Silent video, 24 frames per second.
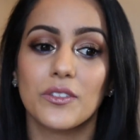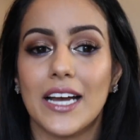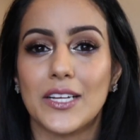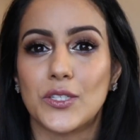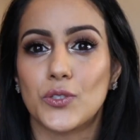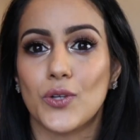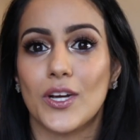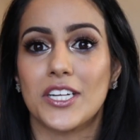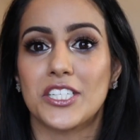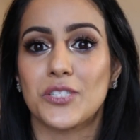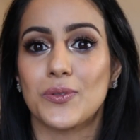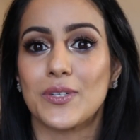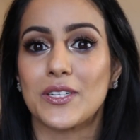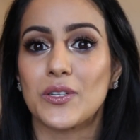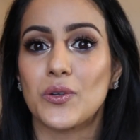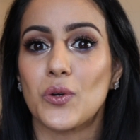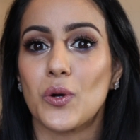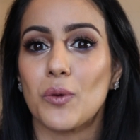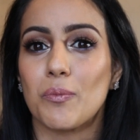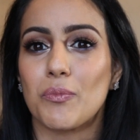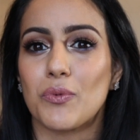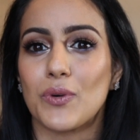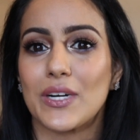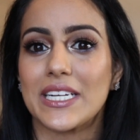I tried to
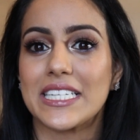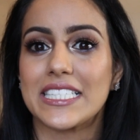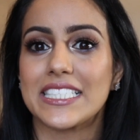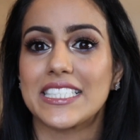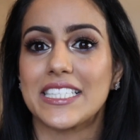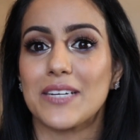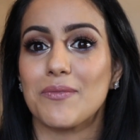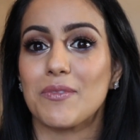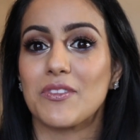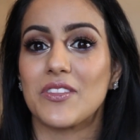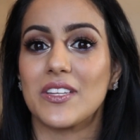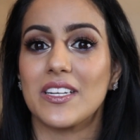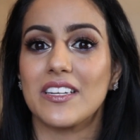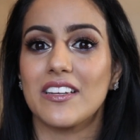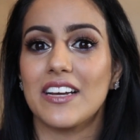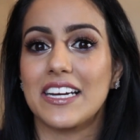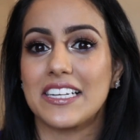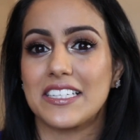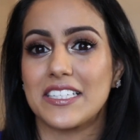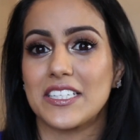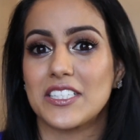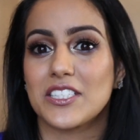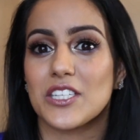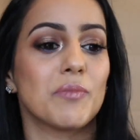incorporate some of the
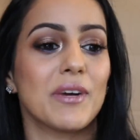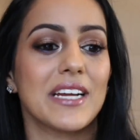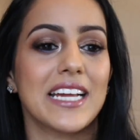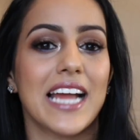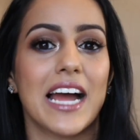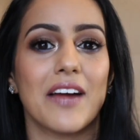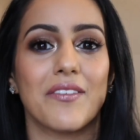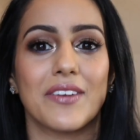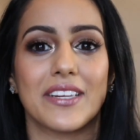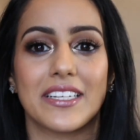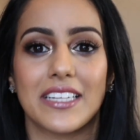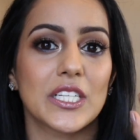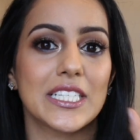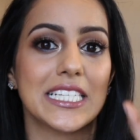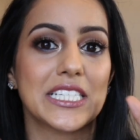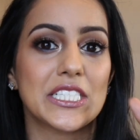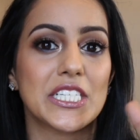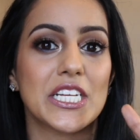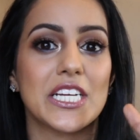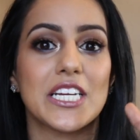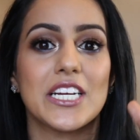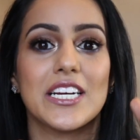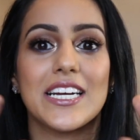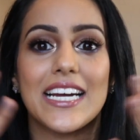lightness by having
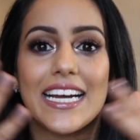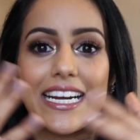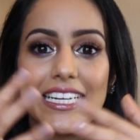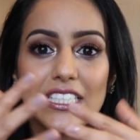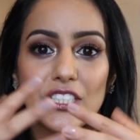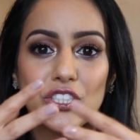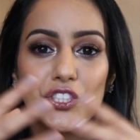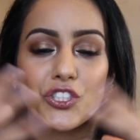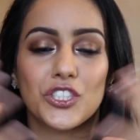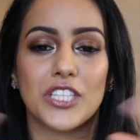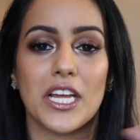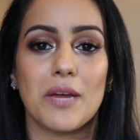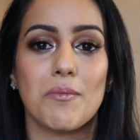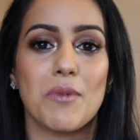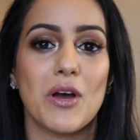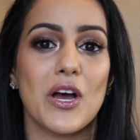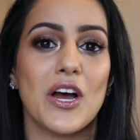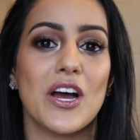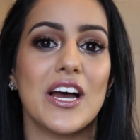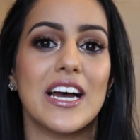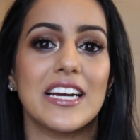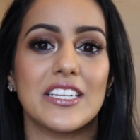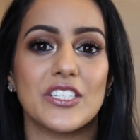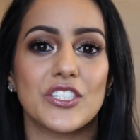glitter and shimmer
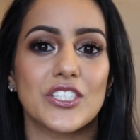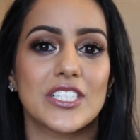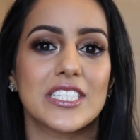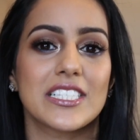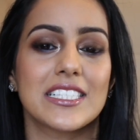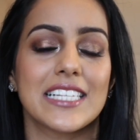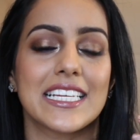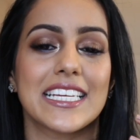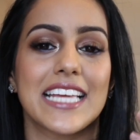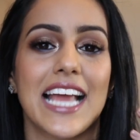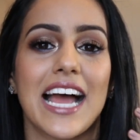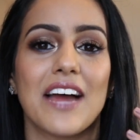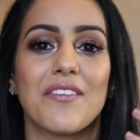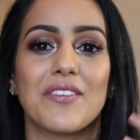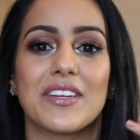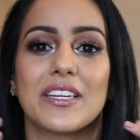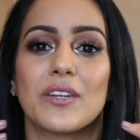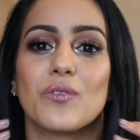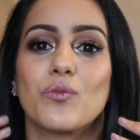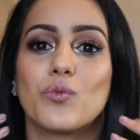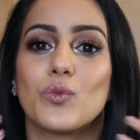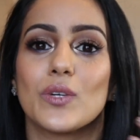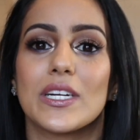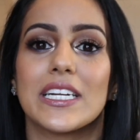and just like having
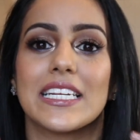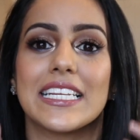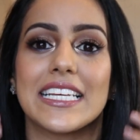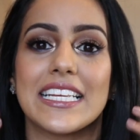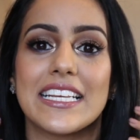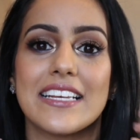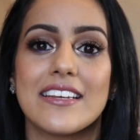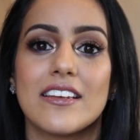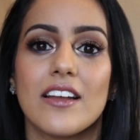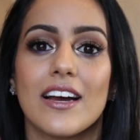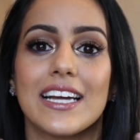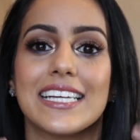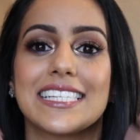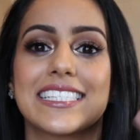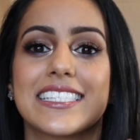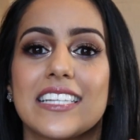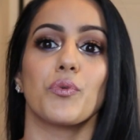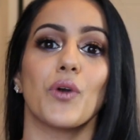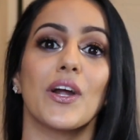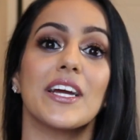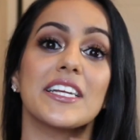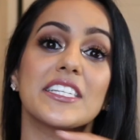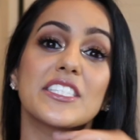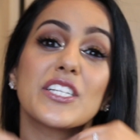a really nice
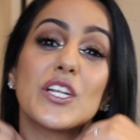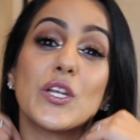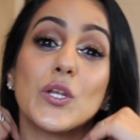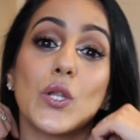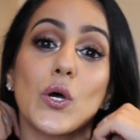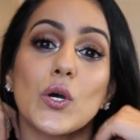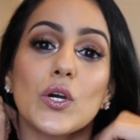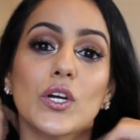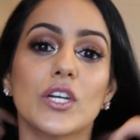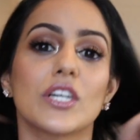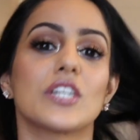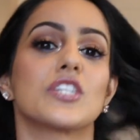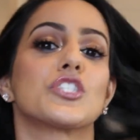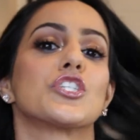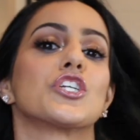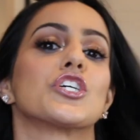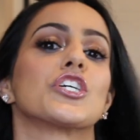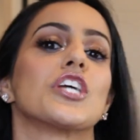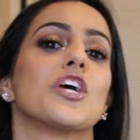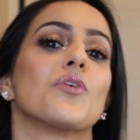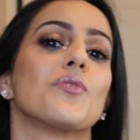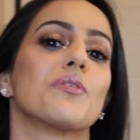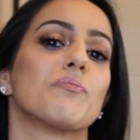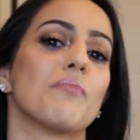bright look to
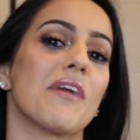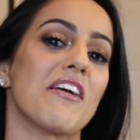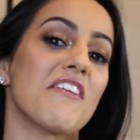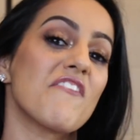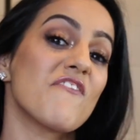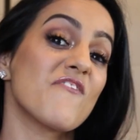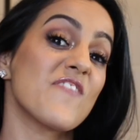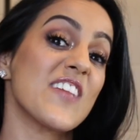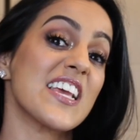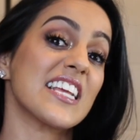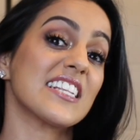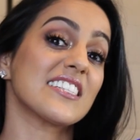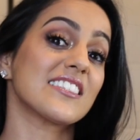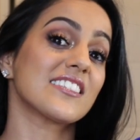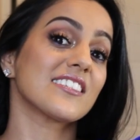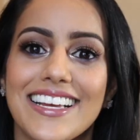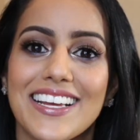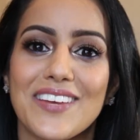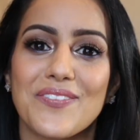go with my feet.